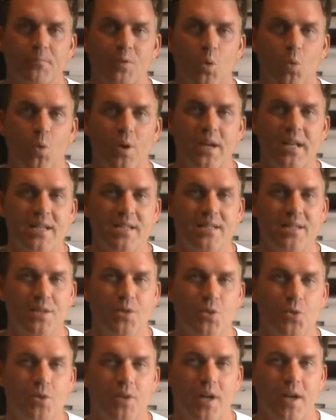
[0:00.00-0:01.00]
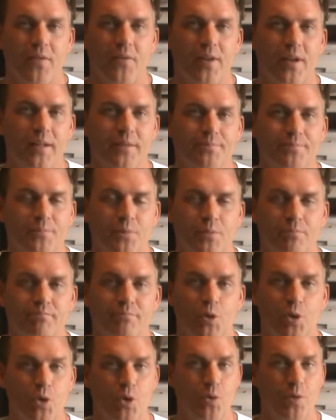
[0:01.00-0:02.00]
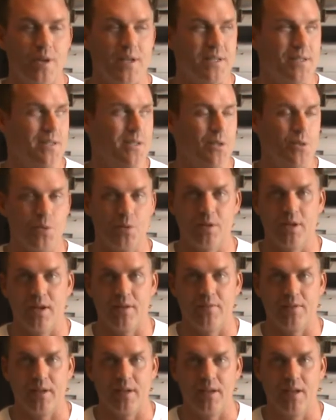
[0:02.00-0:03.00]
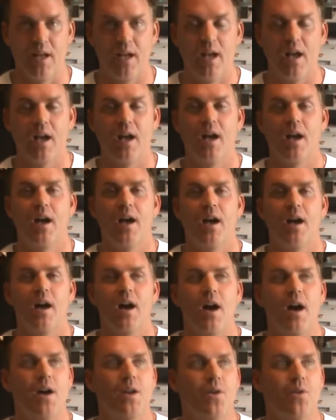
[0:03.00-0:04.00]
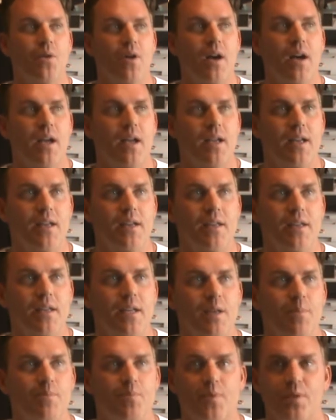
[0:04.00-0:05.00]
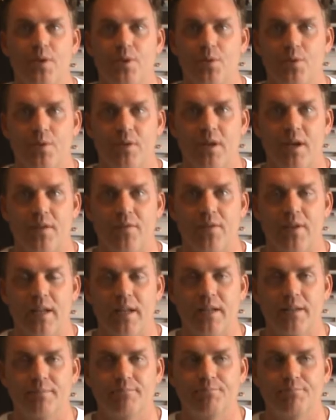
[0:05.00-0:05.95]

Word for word: What is the new covenant? Who is the new covenant? How do I keep the new covenant?